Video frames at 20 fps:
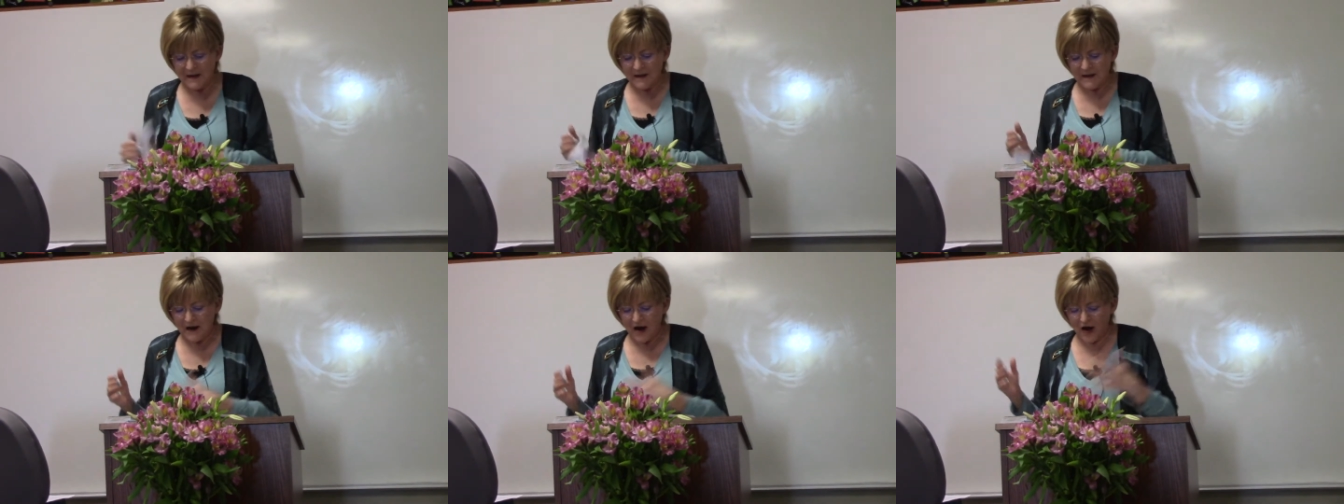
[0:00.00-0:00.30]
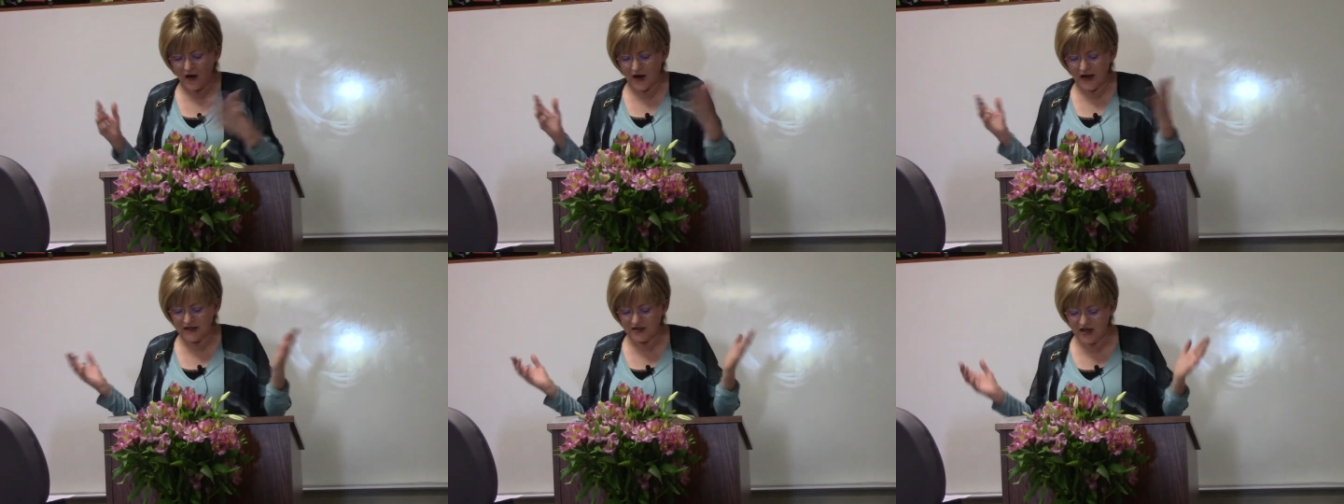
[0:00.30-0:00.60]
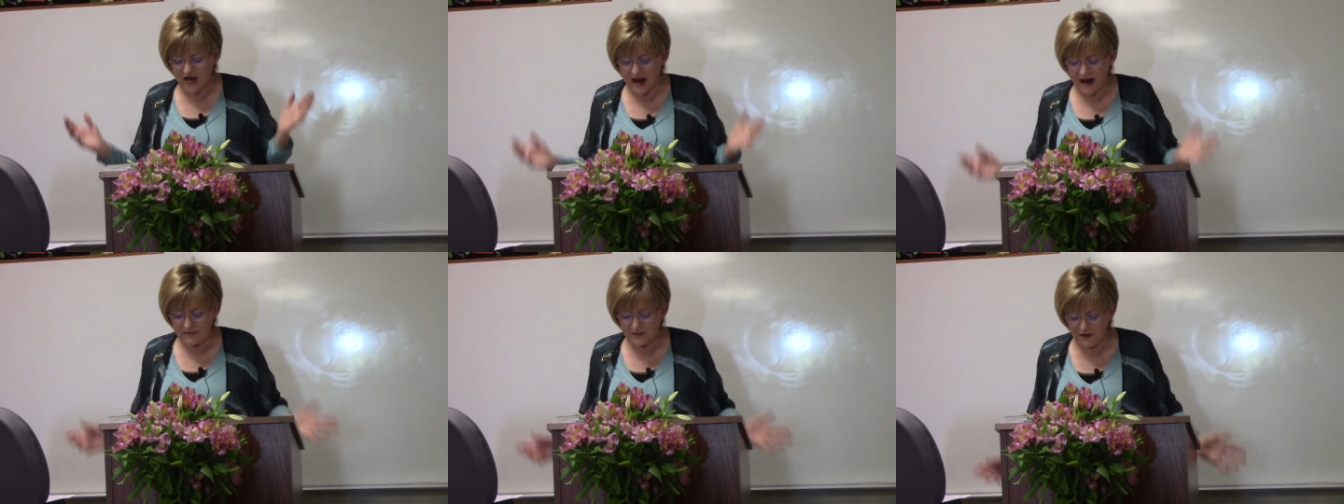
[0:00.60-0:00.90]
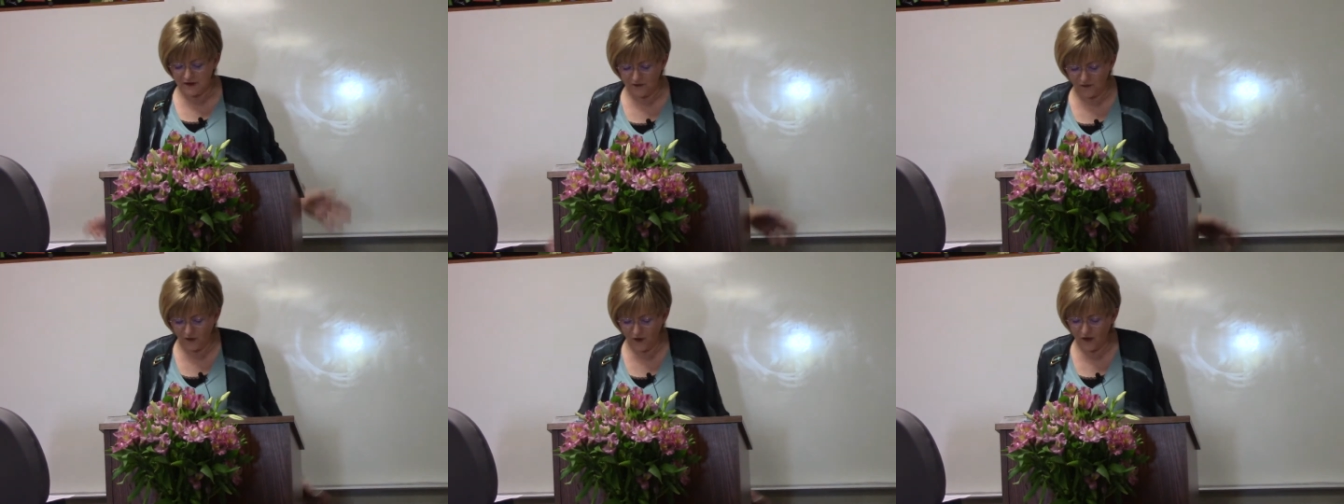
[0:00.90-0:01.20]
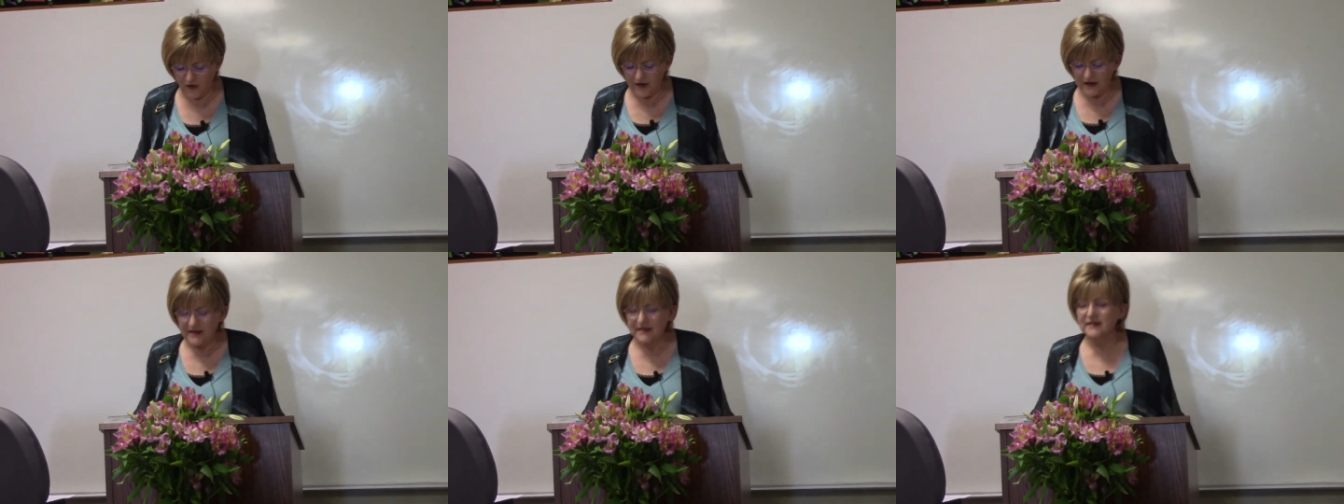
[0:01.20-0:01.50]
All right, chapter
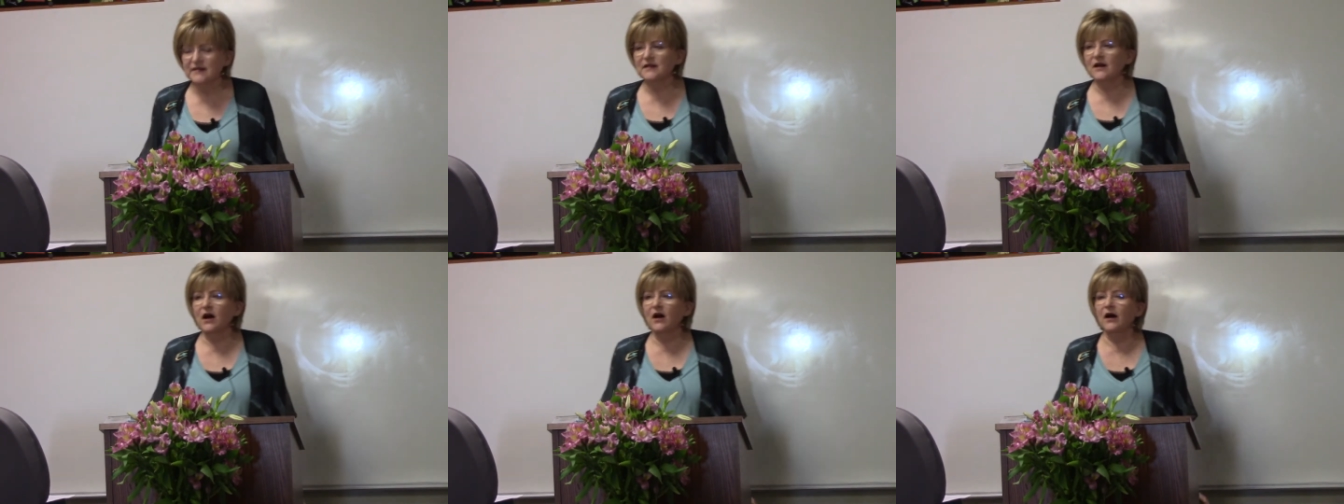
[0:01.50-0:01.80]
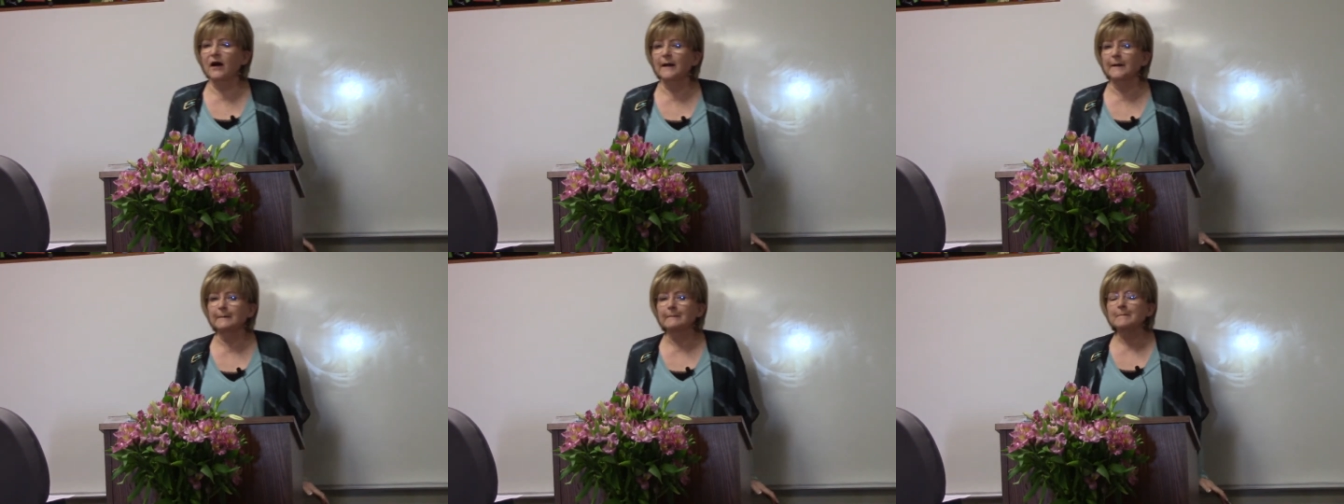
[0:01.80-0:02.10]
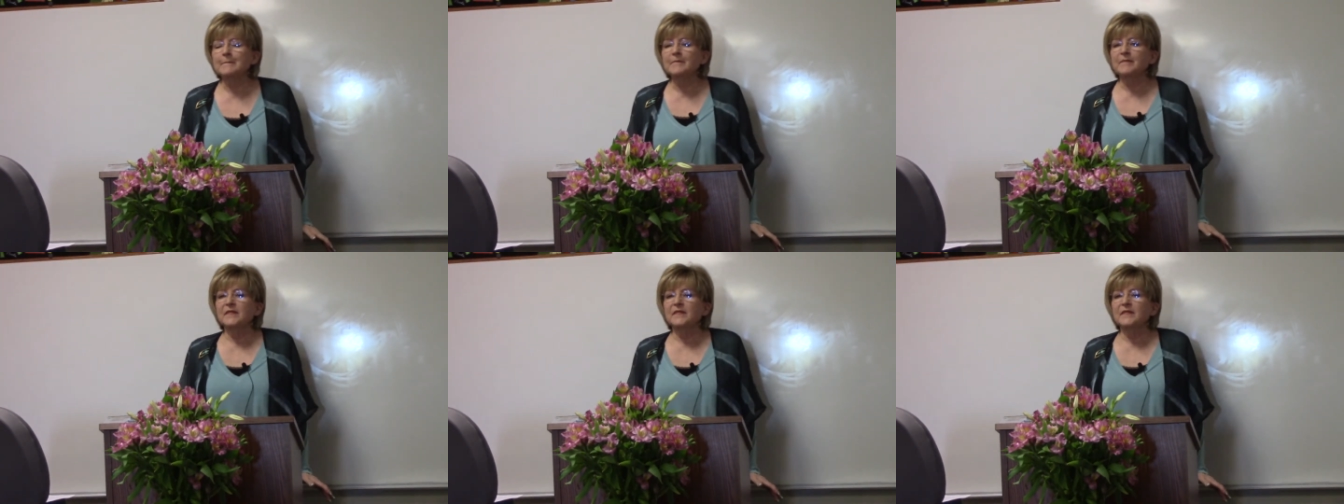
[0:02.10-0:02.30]
four is on